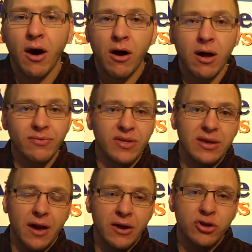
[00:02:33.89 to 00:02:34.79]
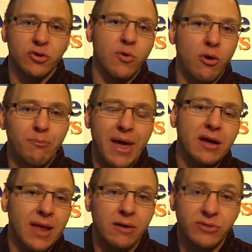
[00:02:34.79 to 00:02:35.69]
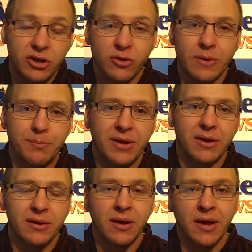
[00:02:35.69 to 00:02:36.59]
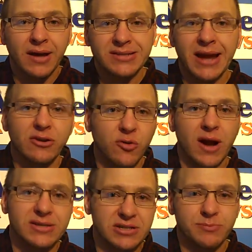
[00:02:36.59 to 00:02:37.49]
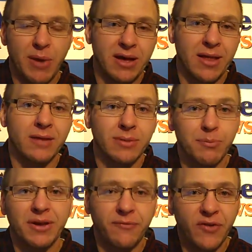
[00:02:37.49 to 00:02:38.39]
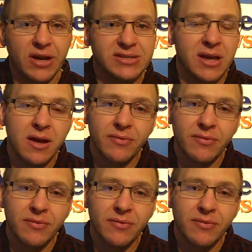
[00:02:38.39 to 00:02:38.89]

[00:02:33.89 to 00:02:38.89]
on the Euro bailout, the European debt crisis bailout, the big fix.